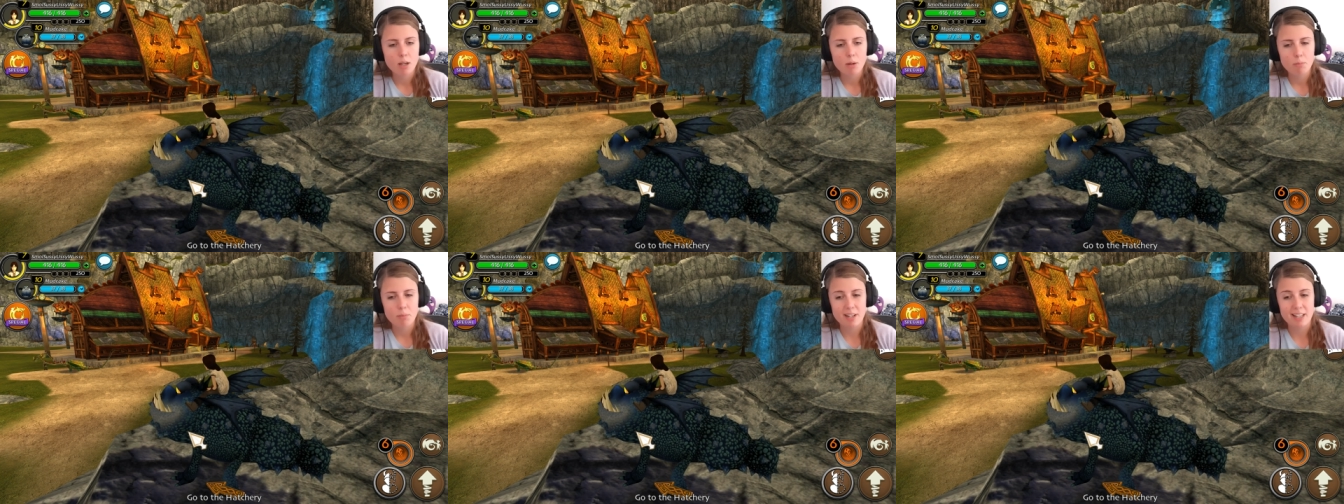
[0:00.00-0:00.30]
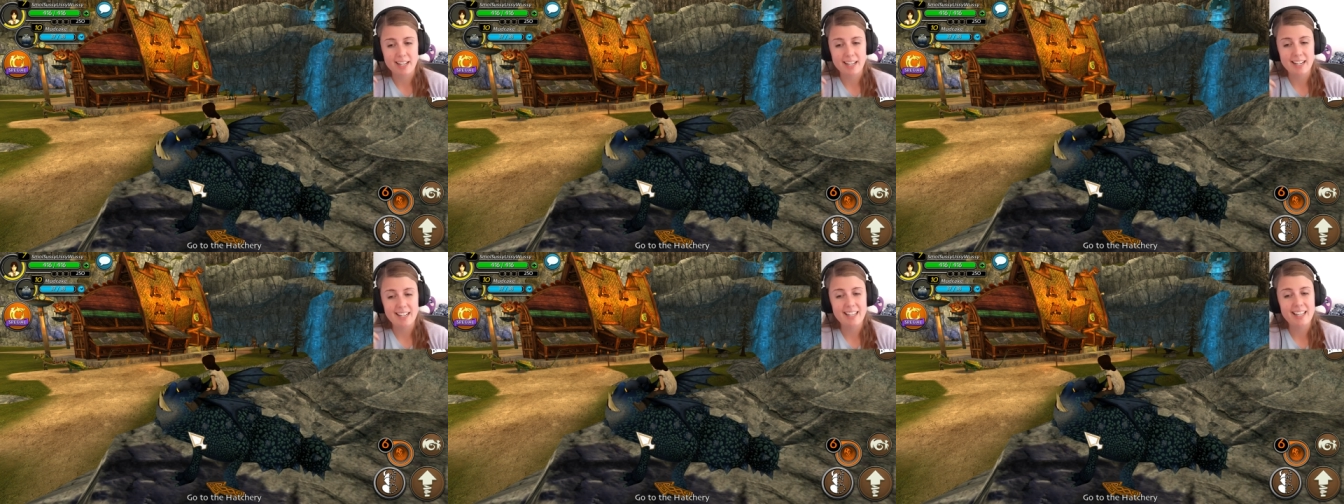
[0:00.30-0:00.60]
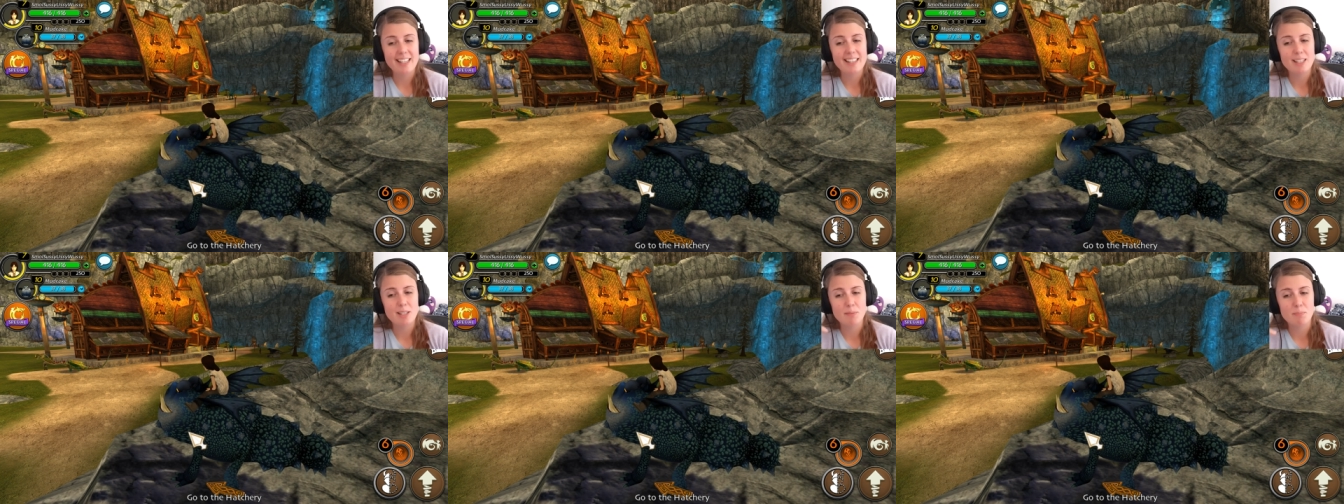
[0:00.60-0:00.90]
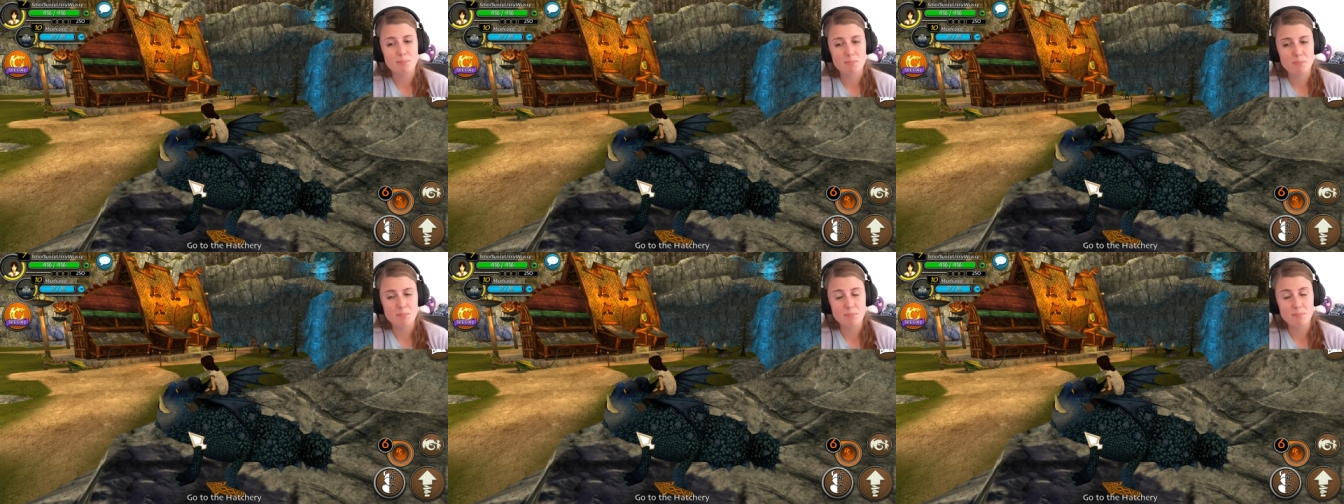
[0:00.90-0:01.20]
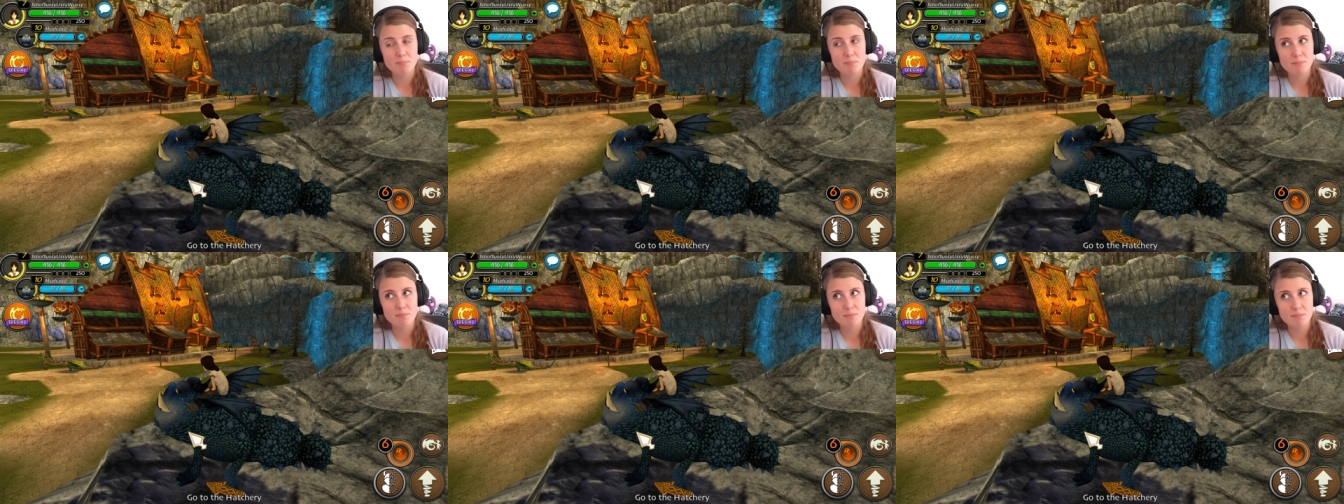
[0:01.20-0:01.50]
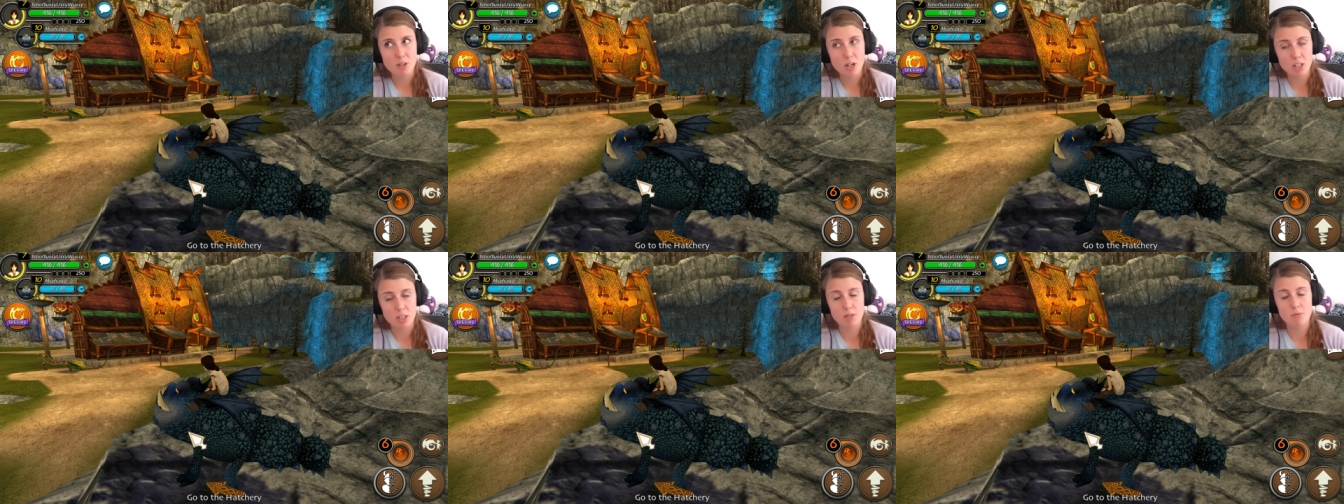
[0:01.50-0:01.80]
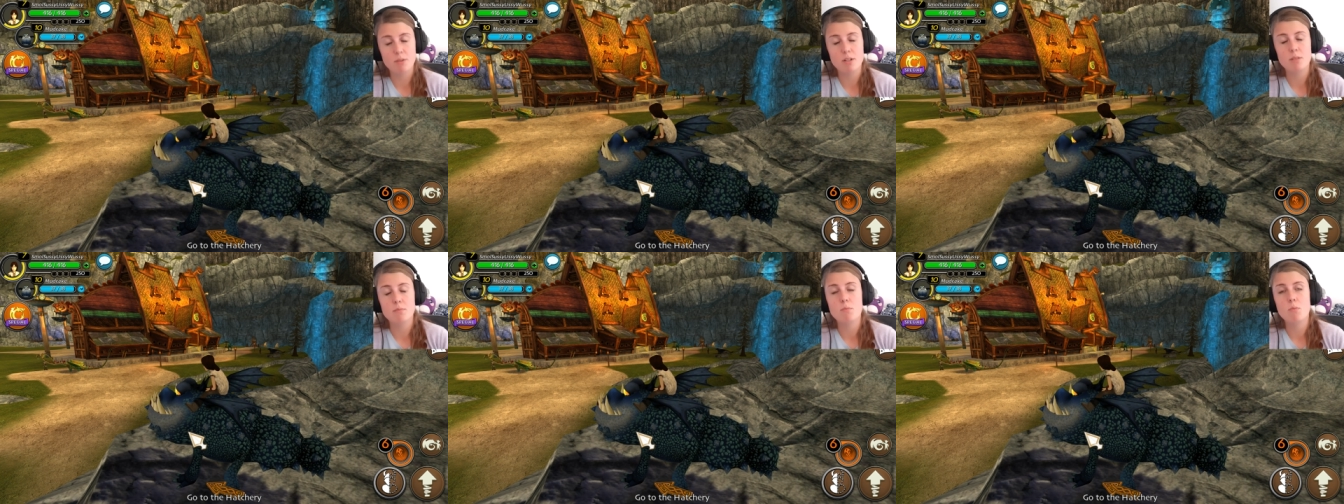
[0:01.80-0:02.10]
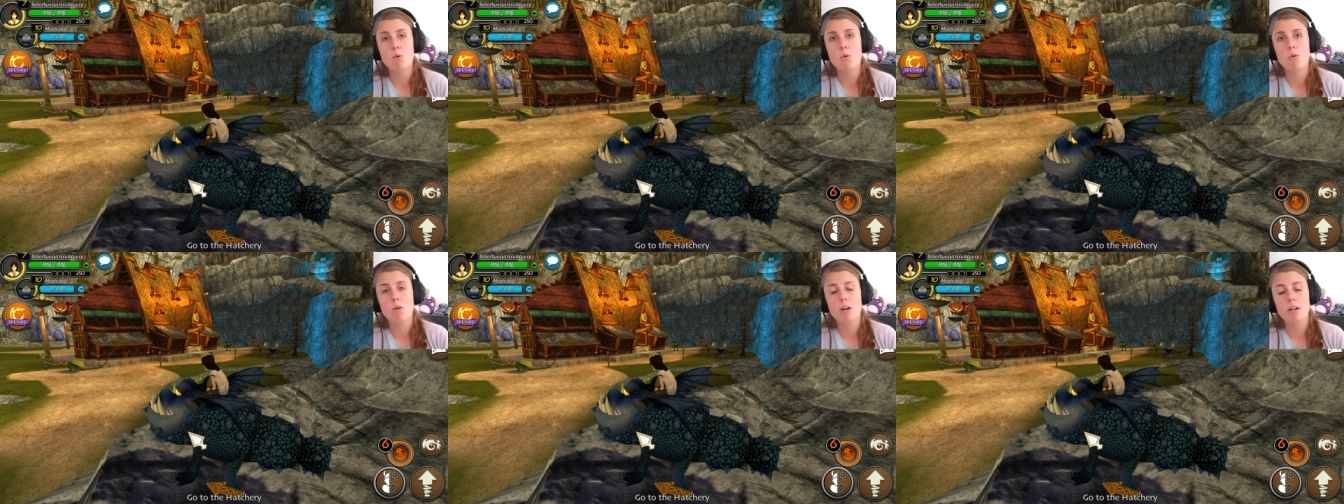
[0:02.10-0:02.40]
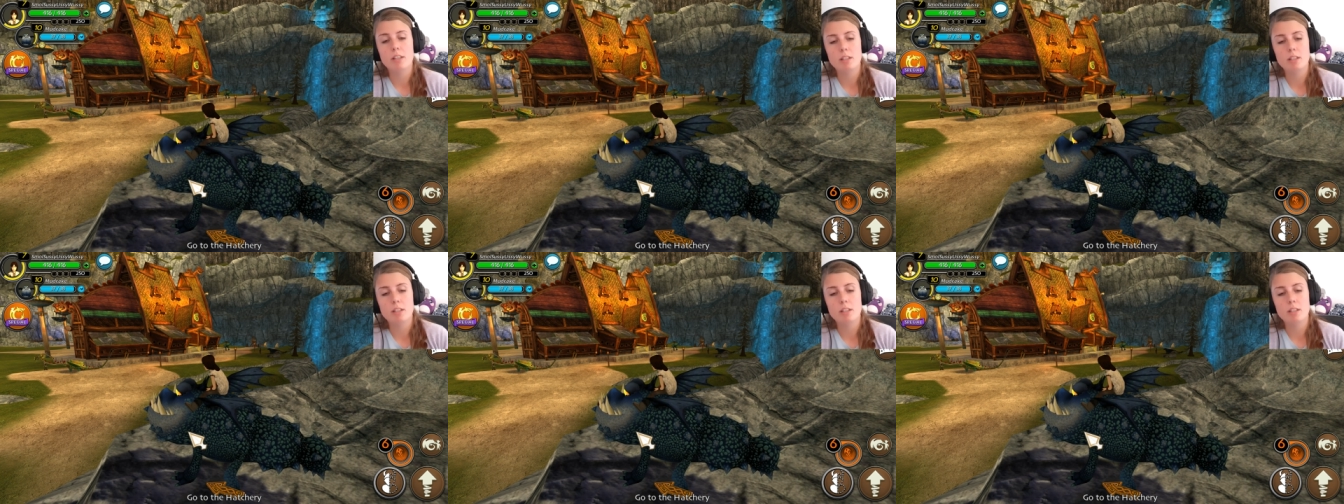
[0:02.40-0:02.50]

but I kind of like the other one more,